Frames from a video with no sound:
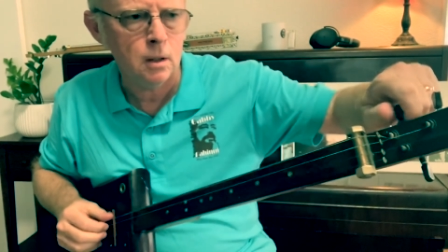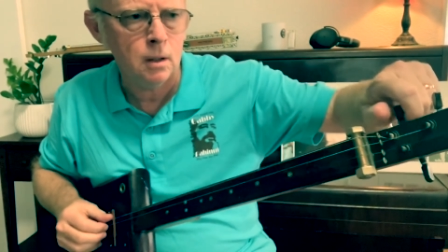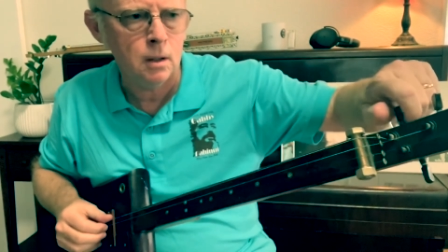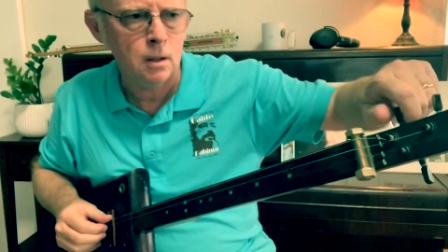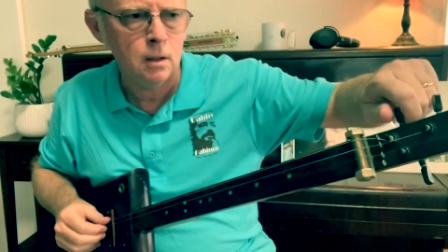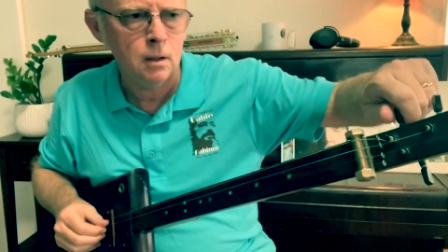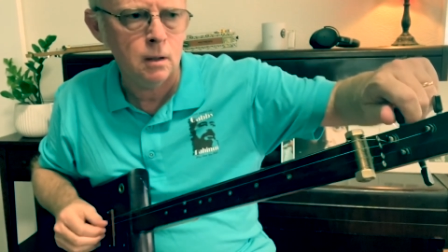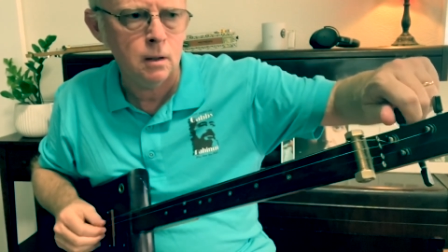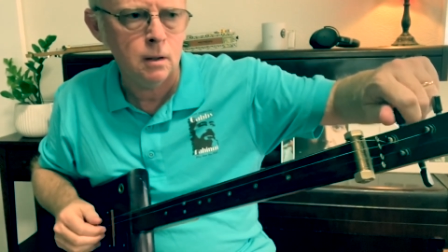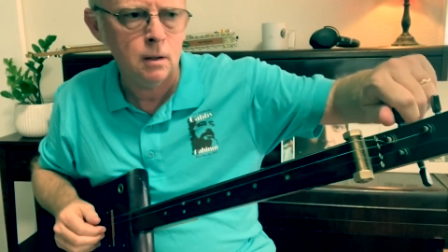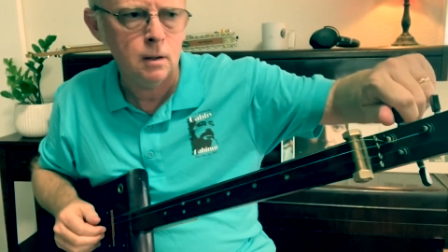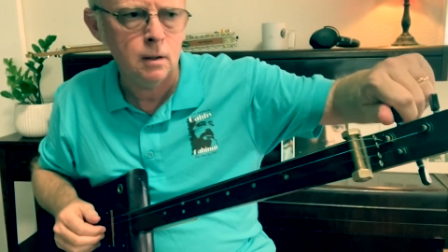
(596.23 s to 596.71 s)

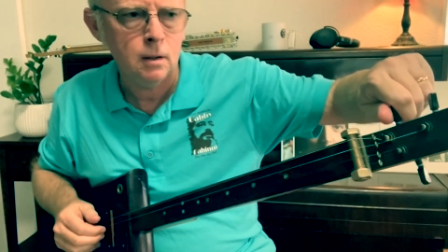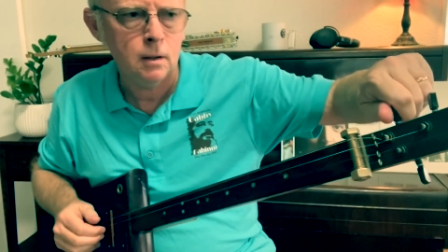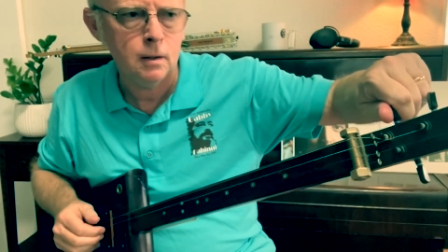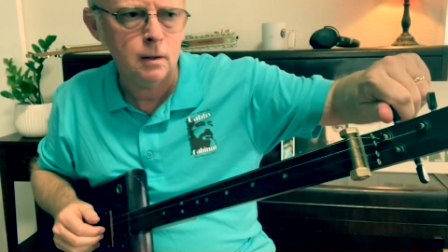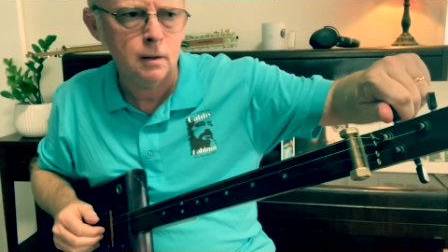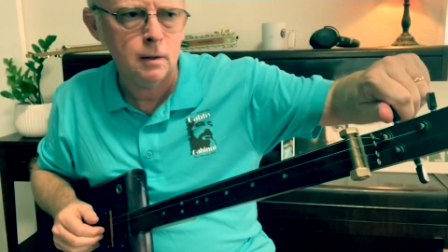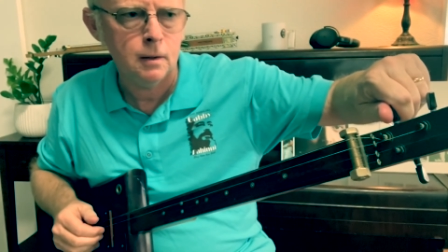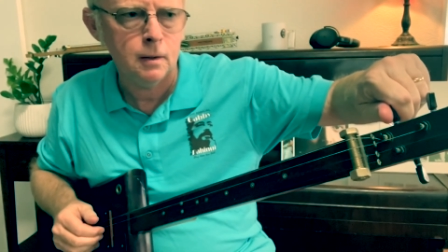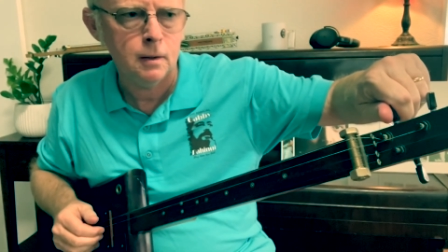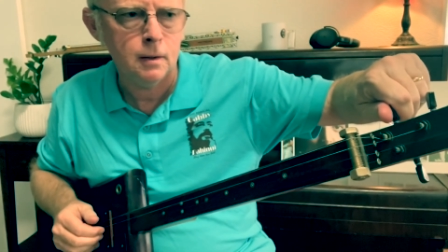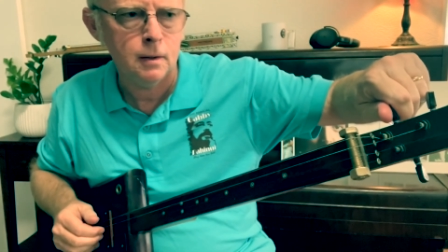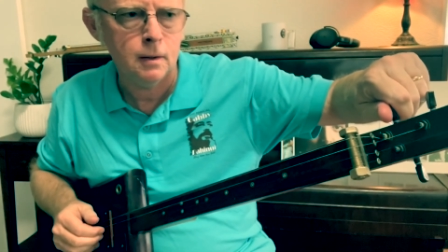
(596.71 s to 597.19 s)

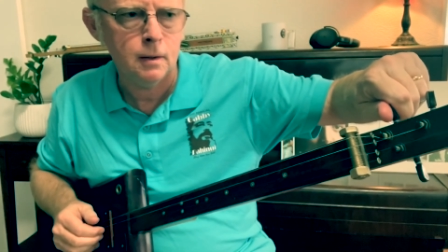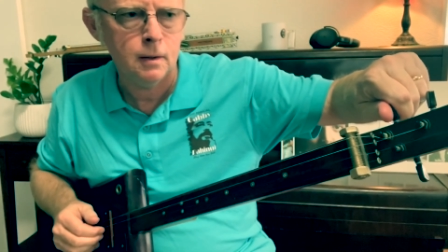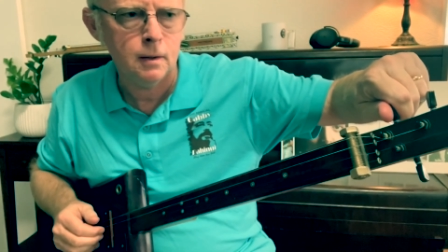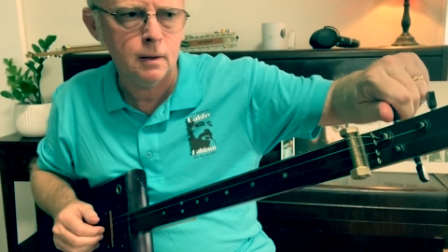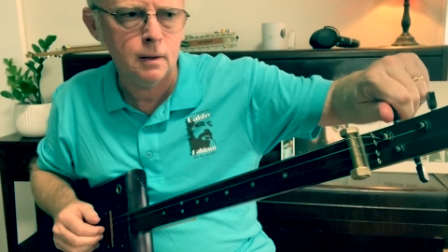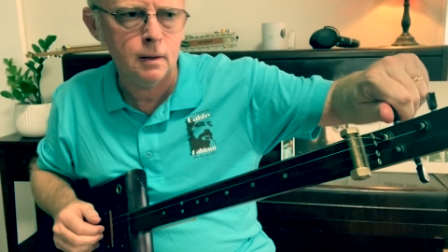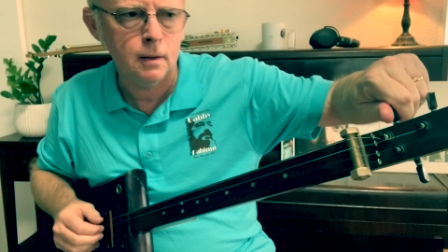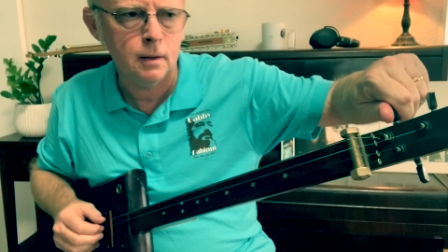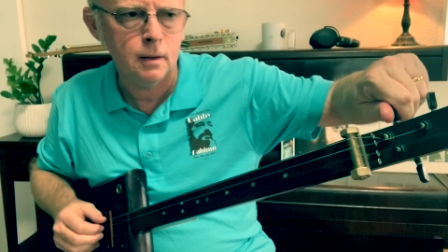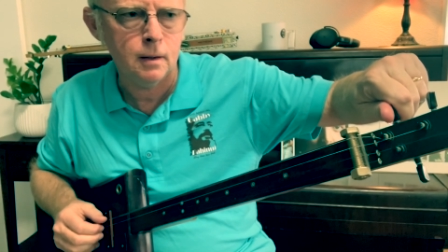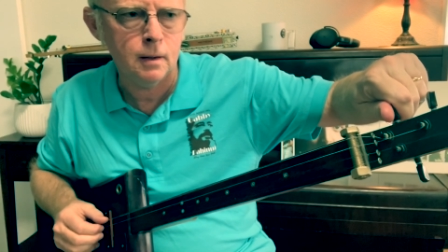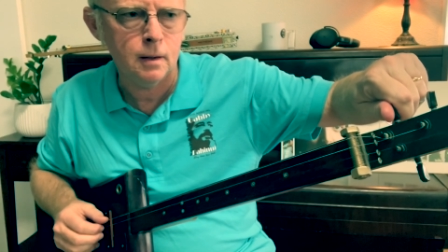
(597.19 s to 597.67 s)

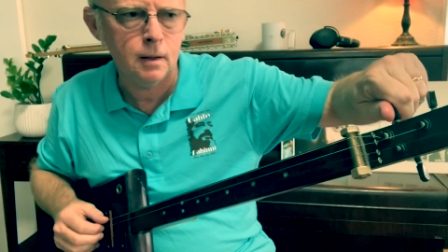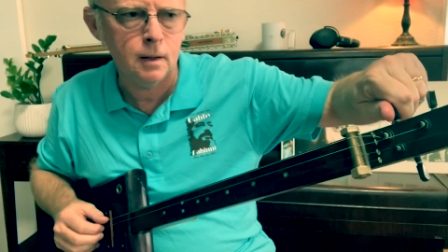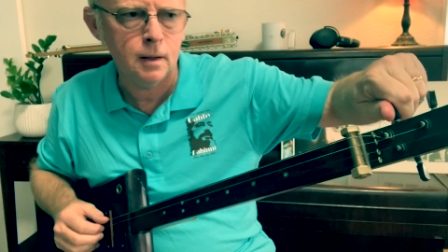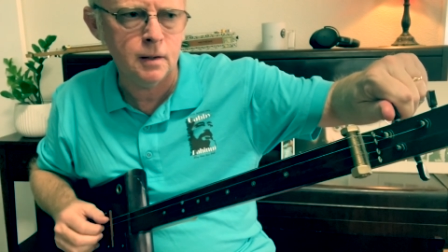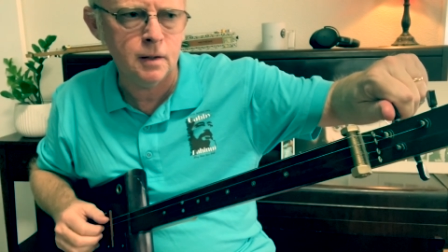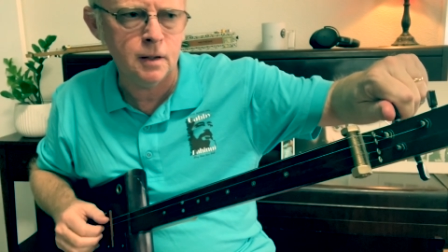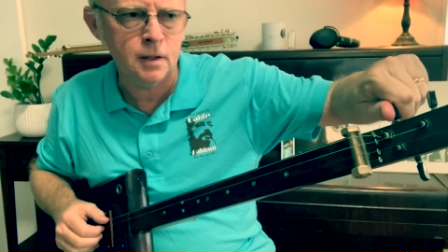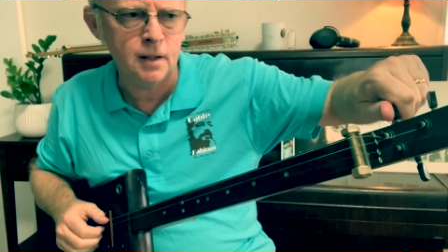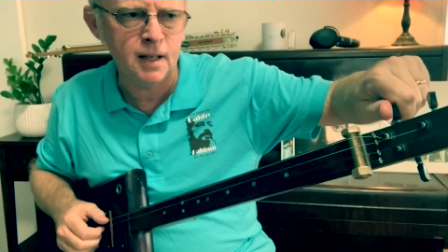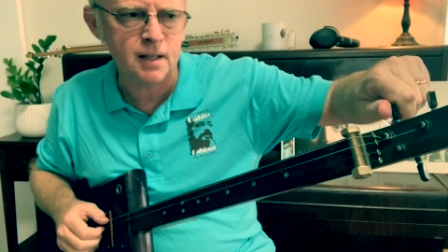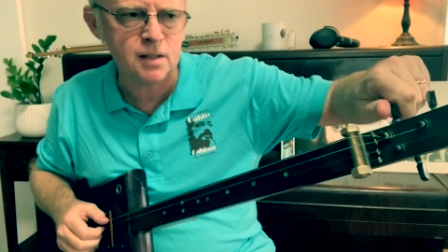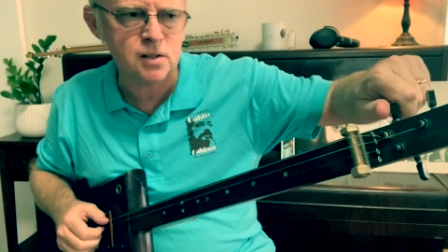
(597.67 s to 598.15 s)
And
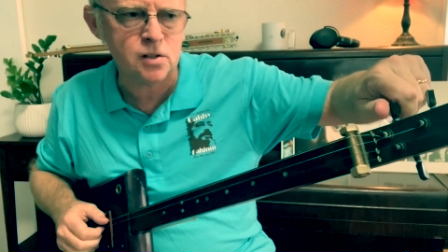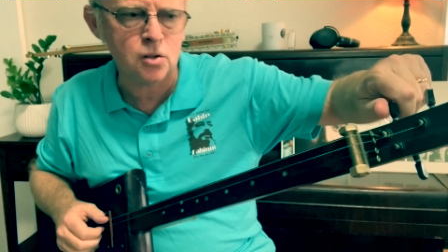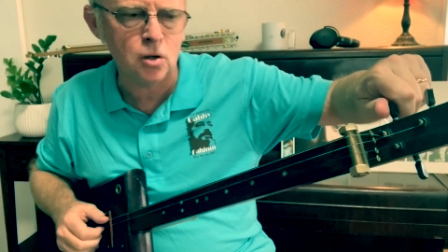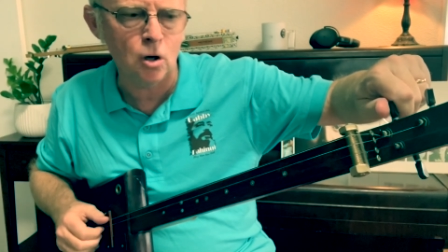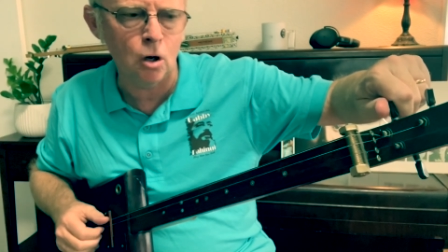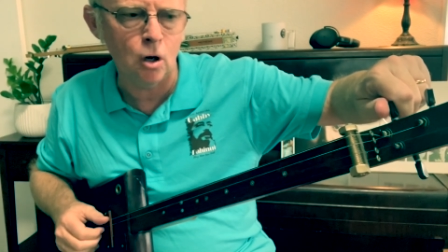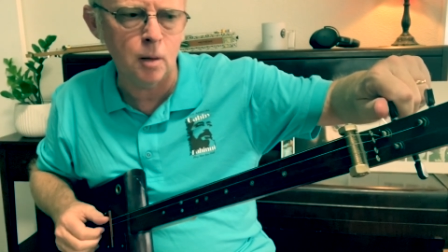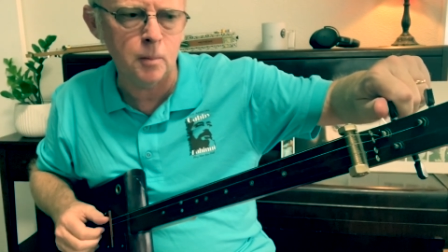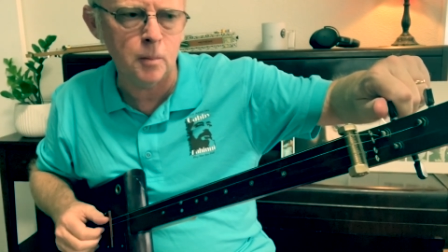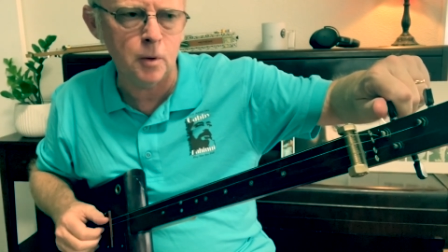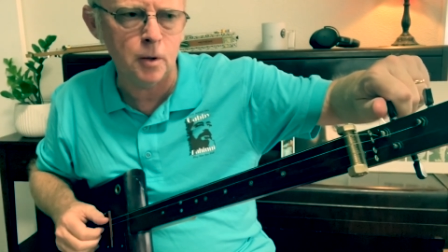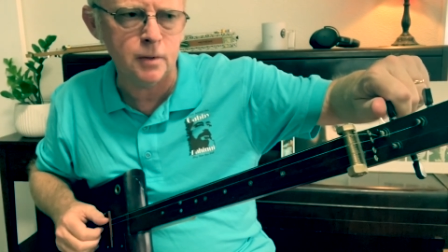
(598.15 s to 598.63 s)
the next
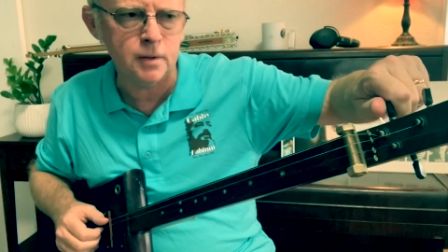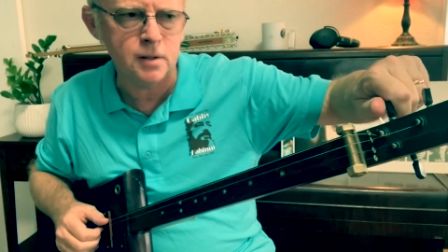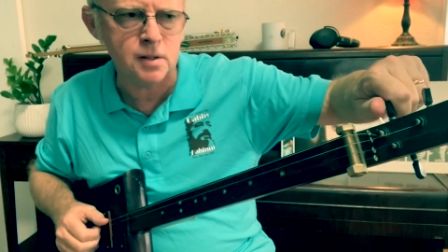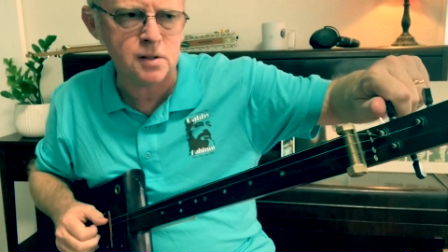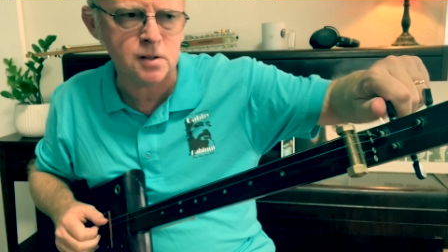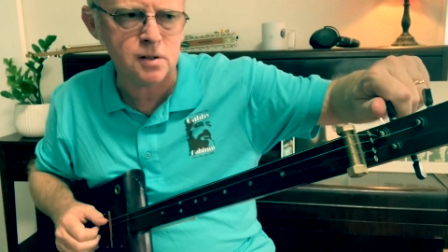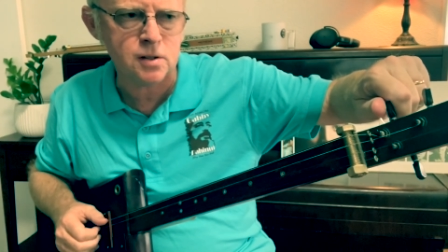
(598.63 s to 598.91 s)
time on this,